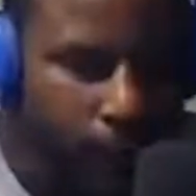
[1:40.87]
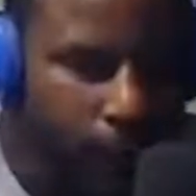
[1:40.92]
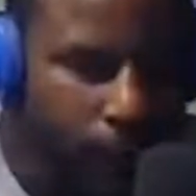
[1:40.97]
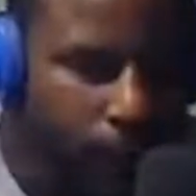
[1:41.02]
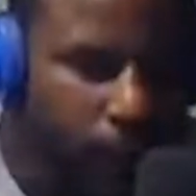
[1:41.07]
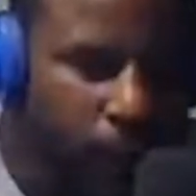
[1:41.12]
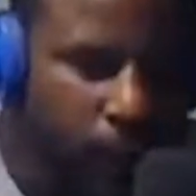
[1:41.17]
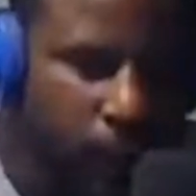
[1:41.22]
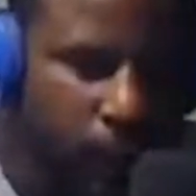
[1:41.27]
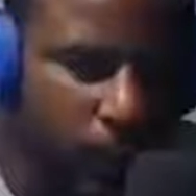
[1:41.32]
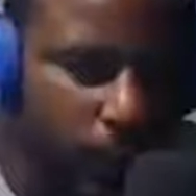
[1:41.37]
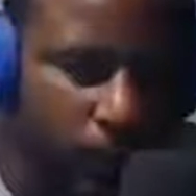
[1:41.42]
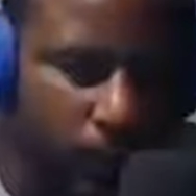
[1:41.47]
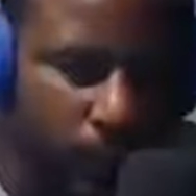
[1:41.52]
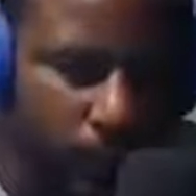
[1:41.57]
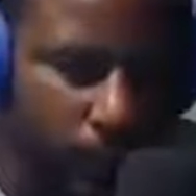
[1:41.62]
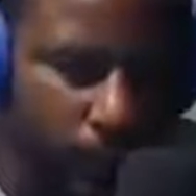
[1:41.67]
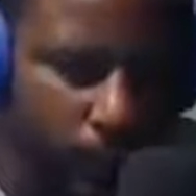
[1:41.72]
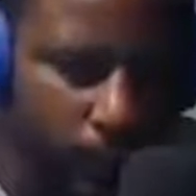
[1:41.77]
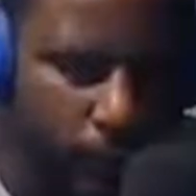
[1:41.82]
when does it
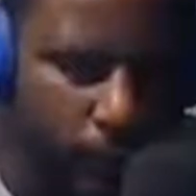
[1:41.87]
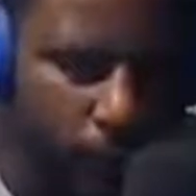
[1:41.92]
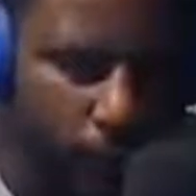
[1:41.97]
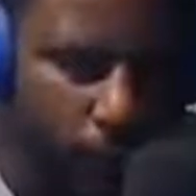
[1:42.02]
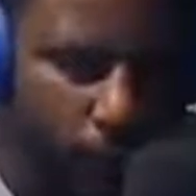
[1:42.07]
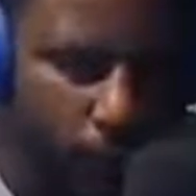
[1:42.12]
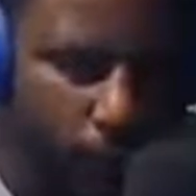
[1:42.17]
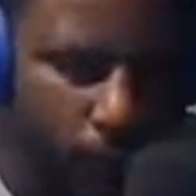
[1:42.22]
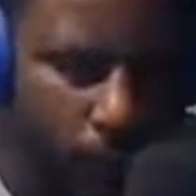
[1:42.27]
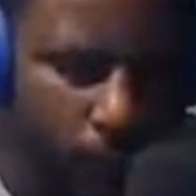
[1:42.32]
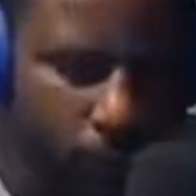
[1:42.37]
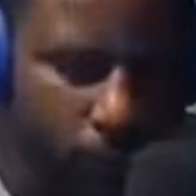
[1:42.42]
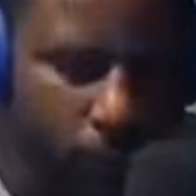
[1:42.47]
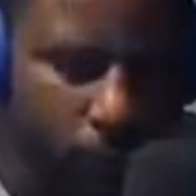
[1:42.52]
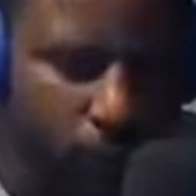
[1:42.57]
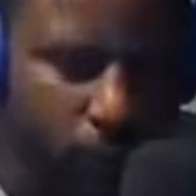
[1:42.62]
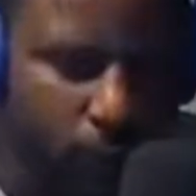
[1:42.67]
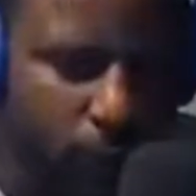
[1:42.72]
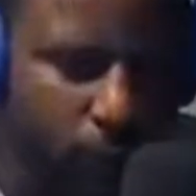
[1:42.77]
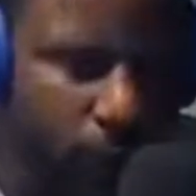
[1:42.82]
end?
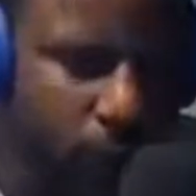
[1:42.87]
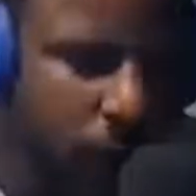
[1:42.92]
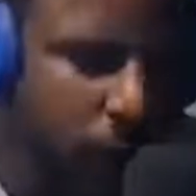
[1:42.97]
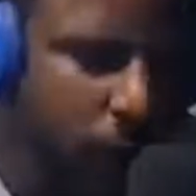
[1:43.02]
When do